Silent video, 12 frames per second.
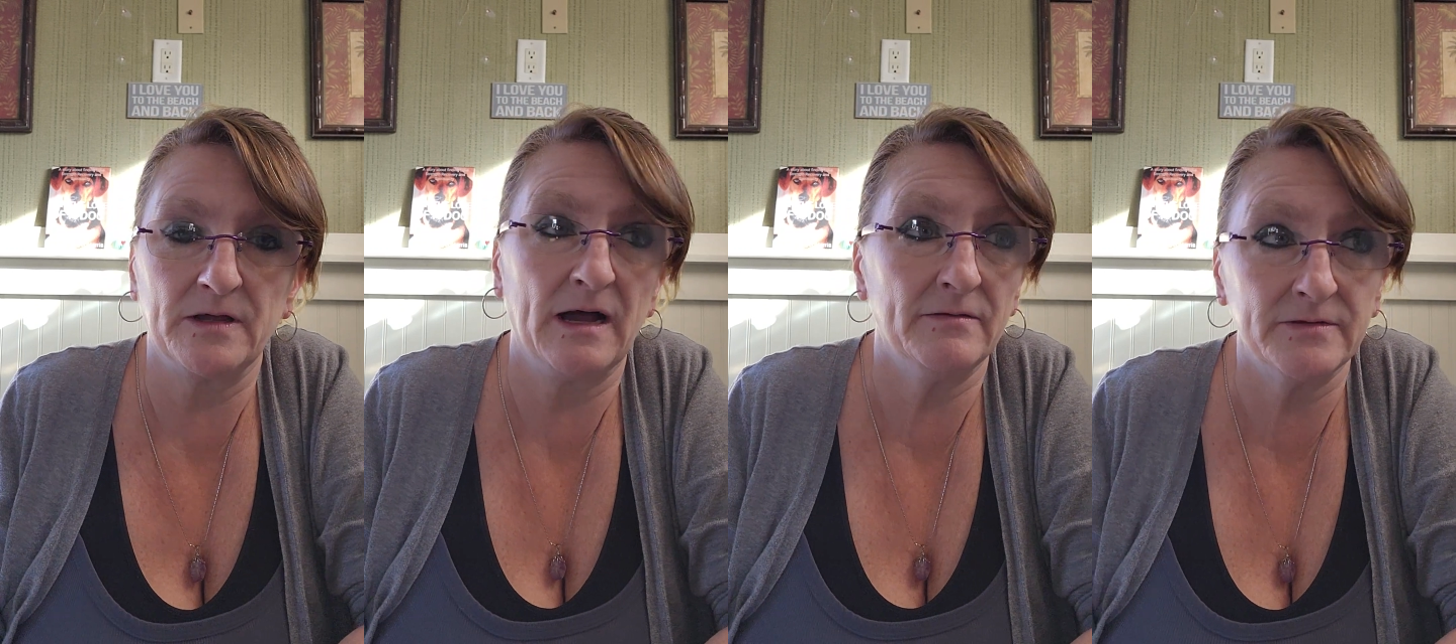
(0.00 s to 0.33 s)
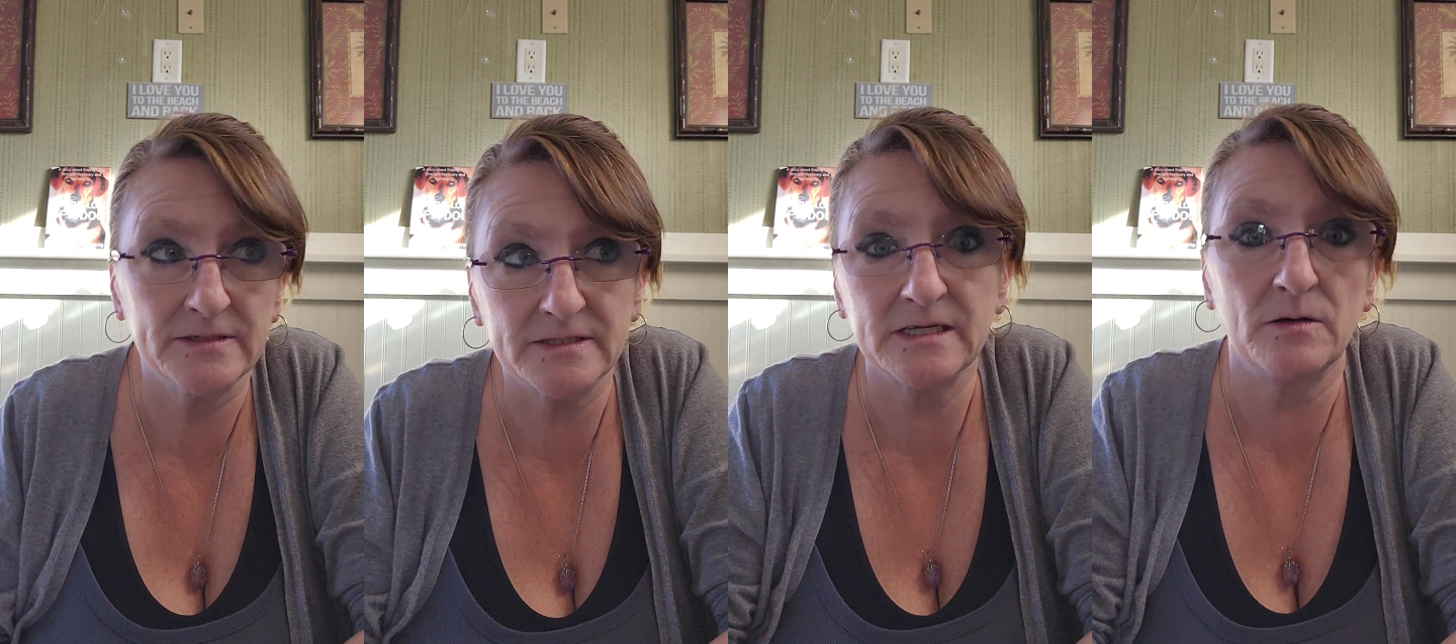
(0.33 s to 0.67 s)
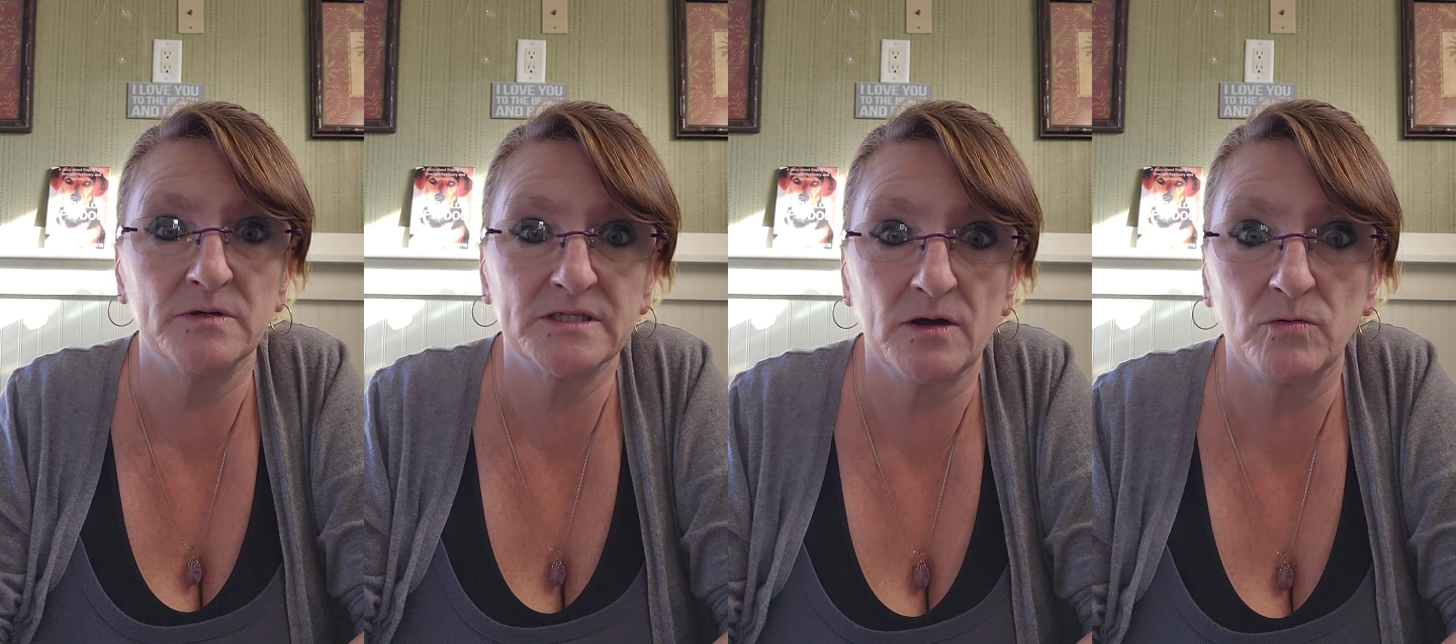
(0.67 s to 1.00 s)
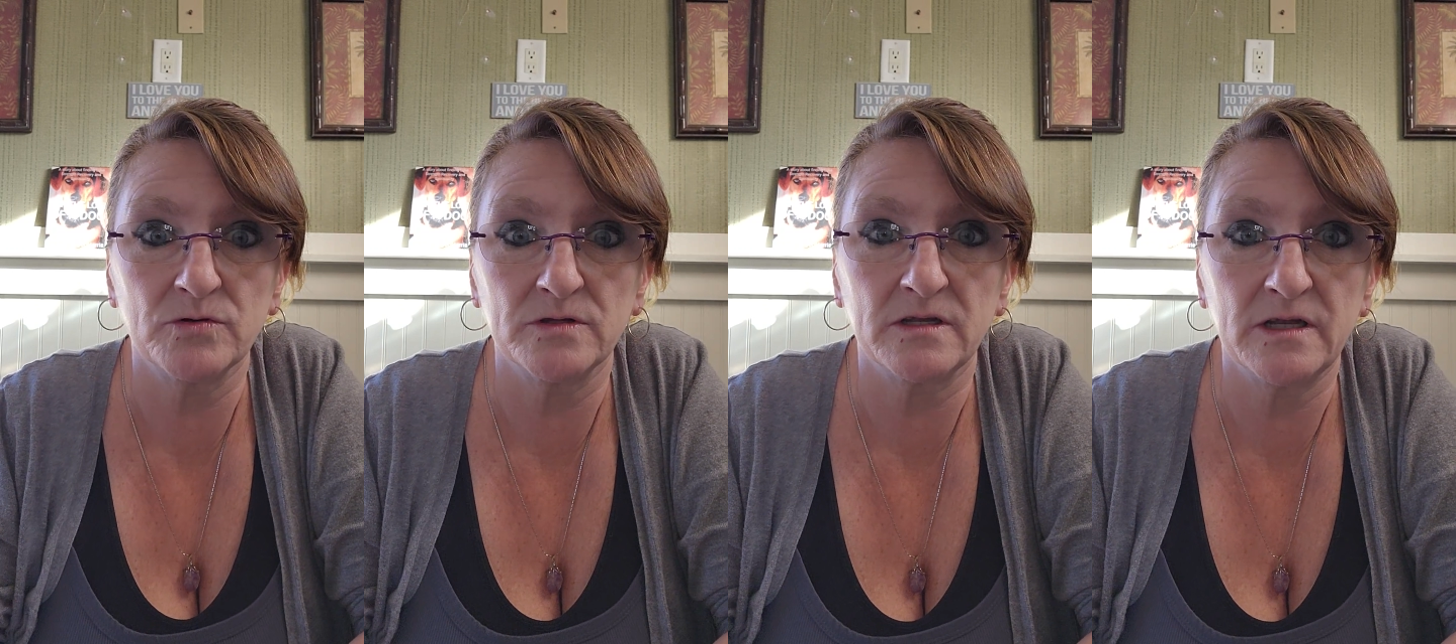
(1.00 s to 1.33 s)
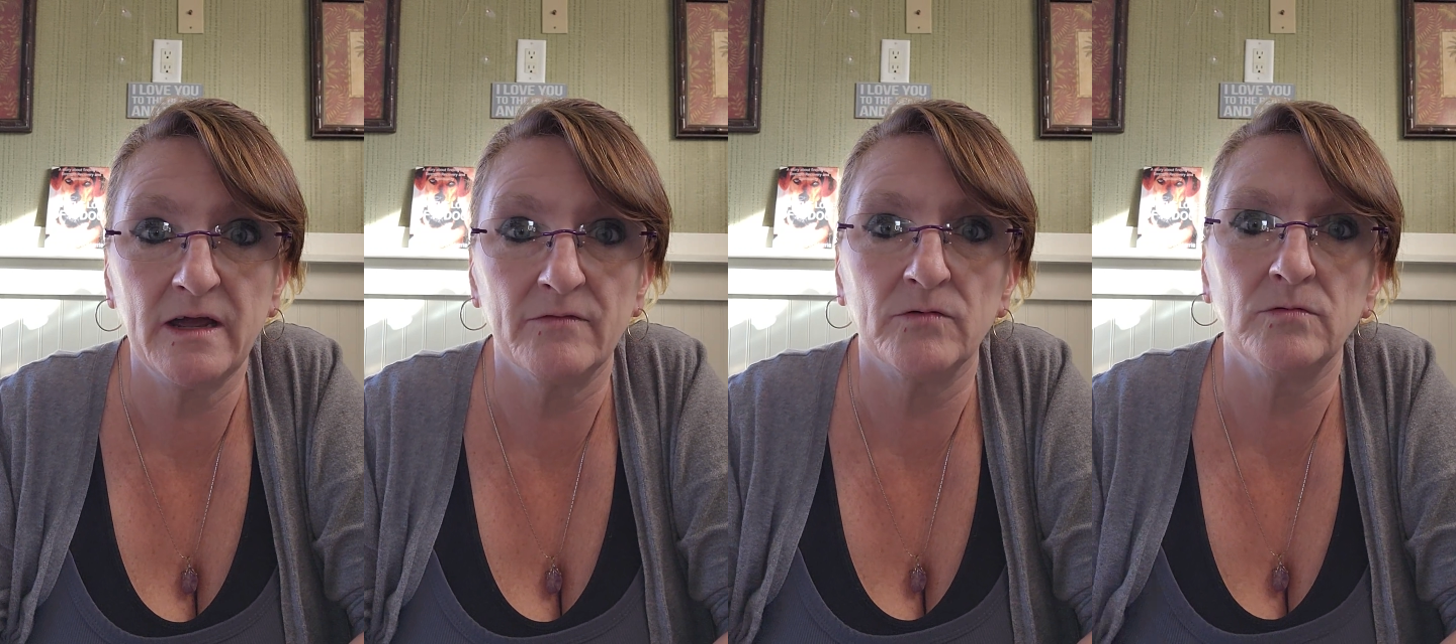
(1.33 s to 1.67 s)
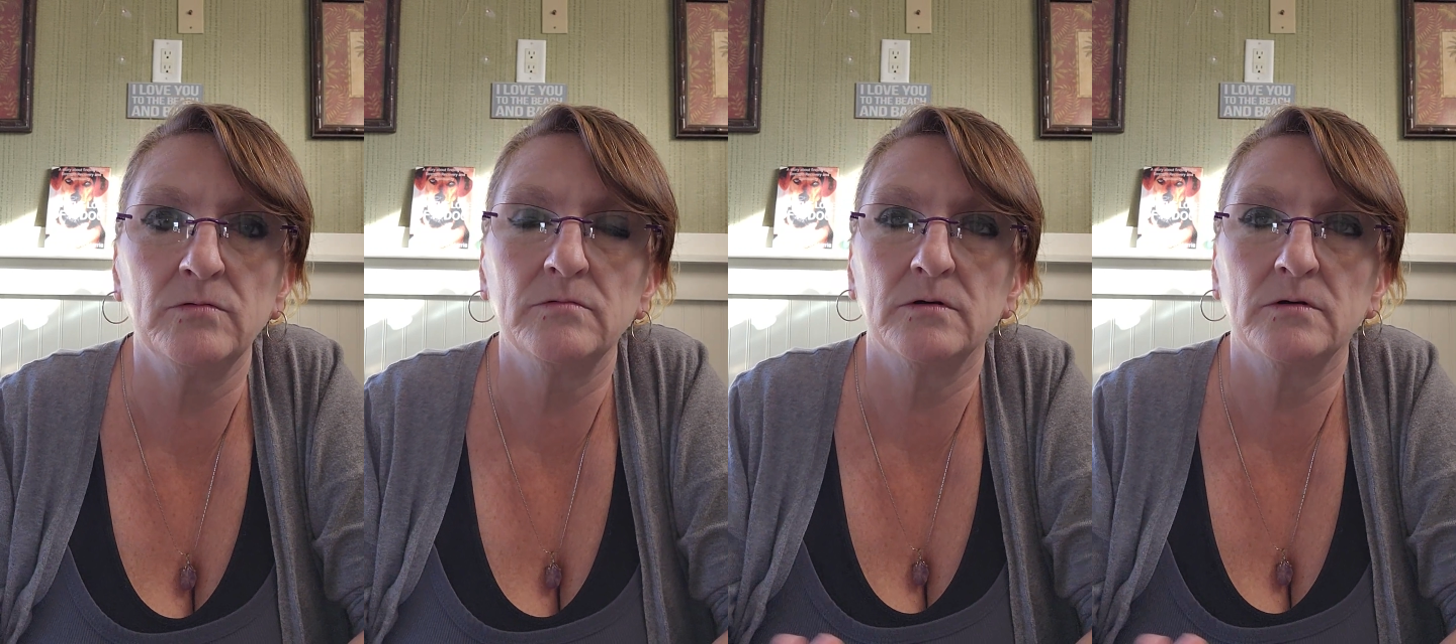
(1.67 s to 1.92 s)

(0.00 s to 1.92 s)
I didn't sell myself to the devil